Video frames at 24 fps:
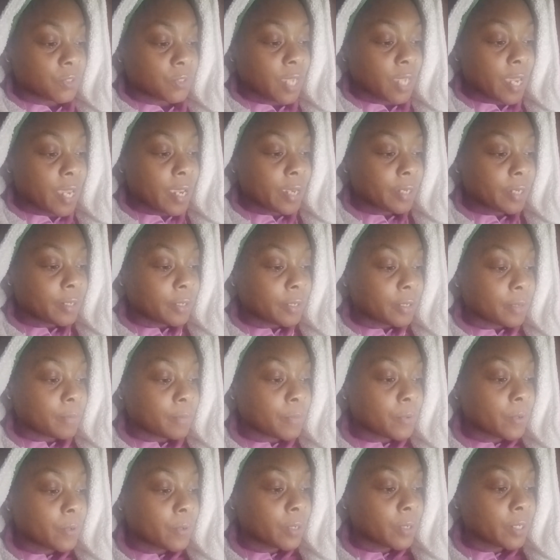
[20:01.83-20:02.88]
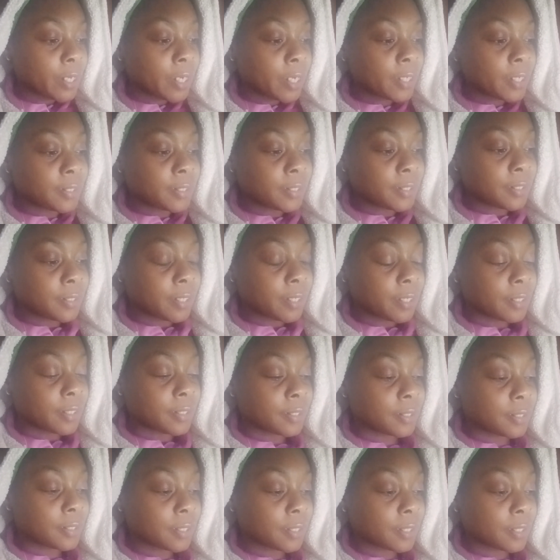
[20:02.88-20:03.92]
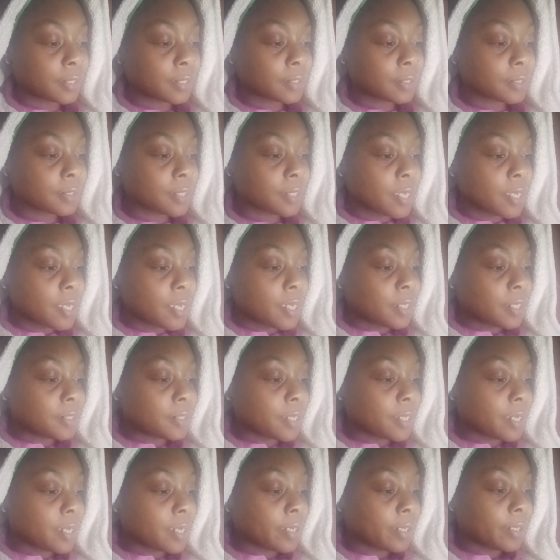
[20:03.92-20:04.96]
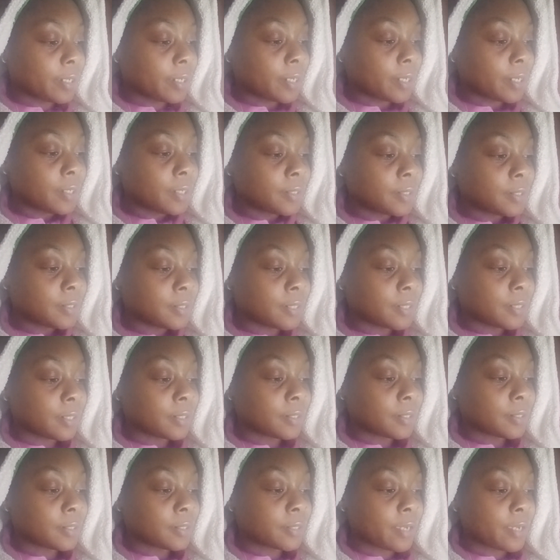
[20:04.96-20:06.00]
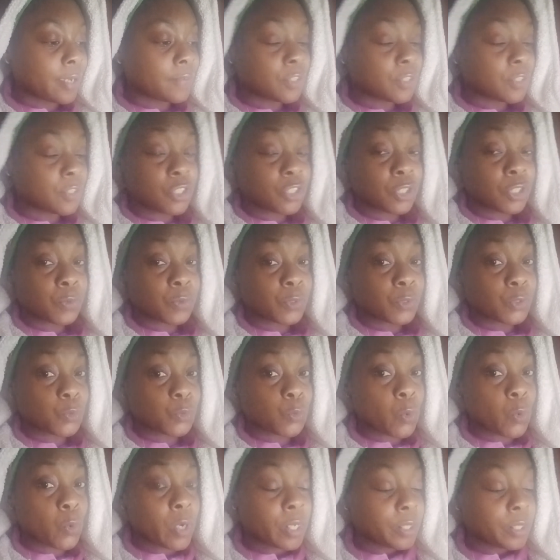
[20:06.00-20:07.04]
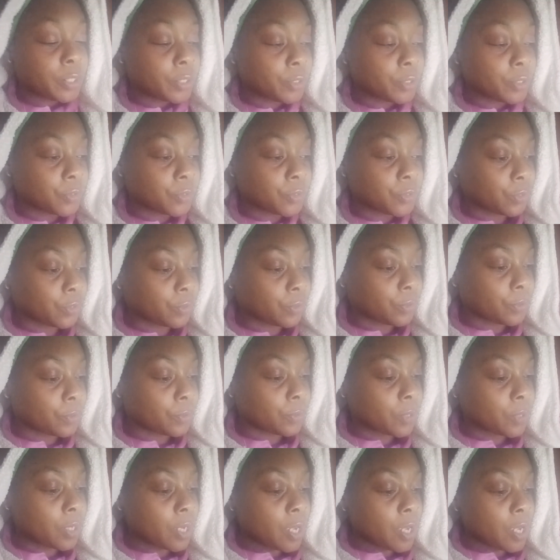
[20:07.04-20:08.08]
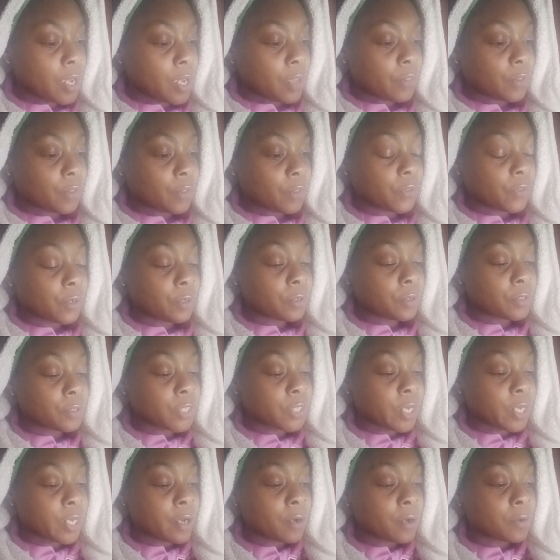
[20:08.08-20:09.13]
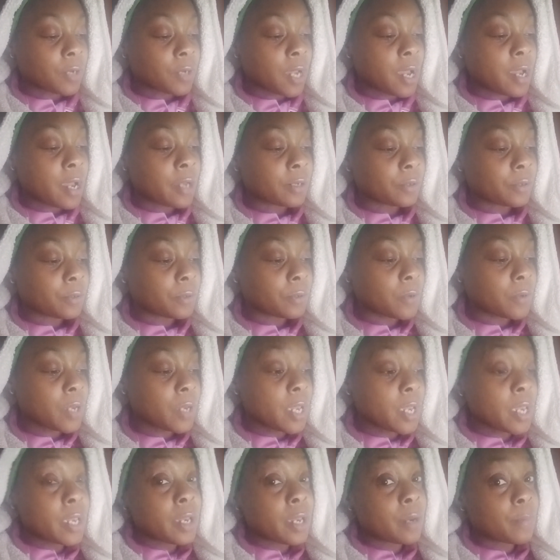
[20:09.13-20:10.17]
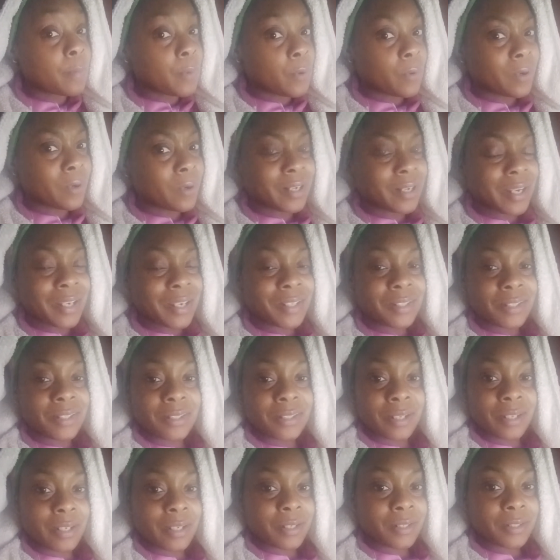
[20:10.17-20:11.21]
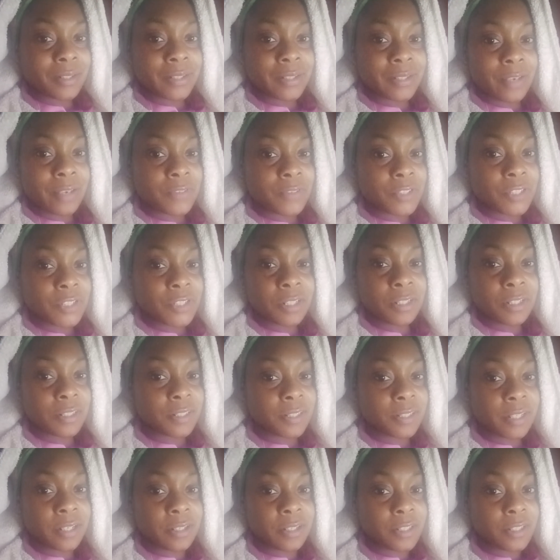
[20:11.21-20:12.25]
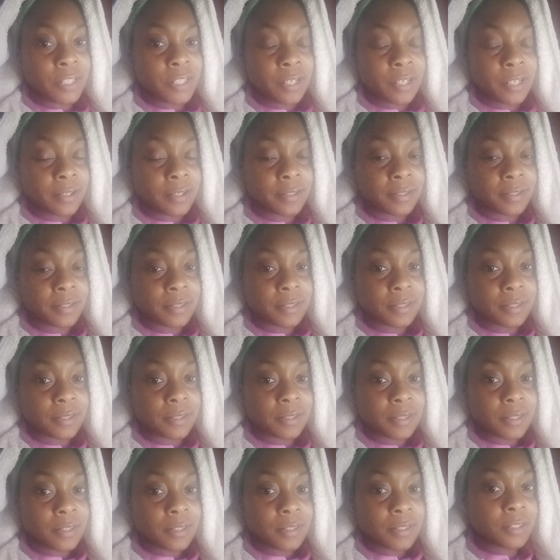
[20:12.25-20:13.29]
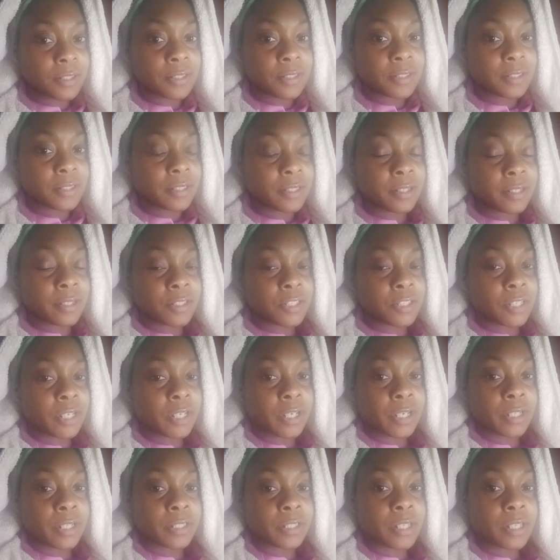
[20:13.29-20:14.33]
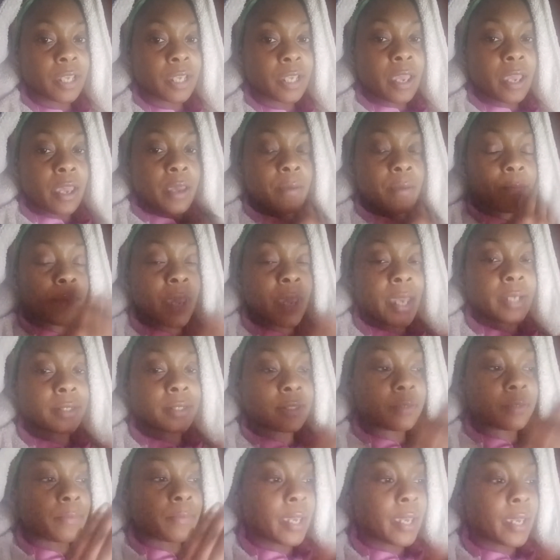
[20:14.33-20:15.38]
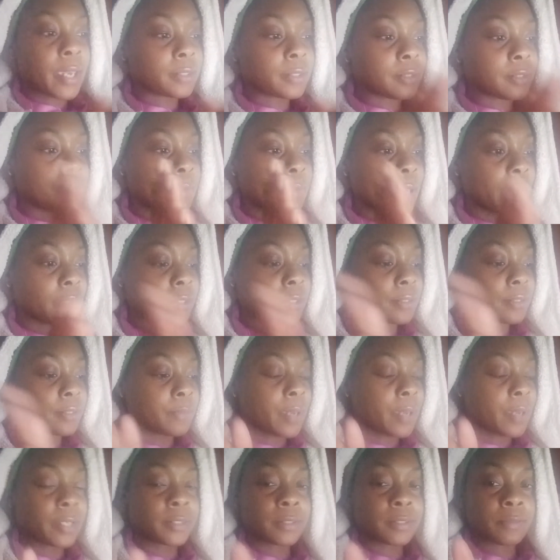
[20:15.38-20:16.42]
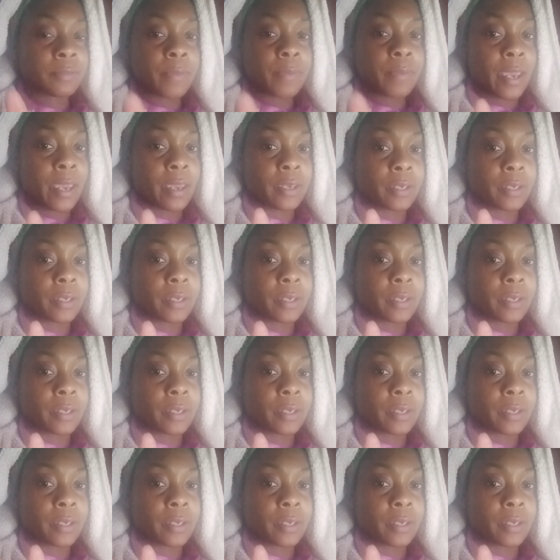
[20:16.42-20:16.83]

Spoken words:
Ida, born 1886, died 1887. She was 1 years old. The third child, Otto, born 1887. She didn't stand a chance. She didn't stand a chance. Back to back to back to back to back.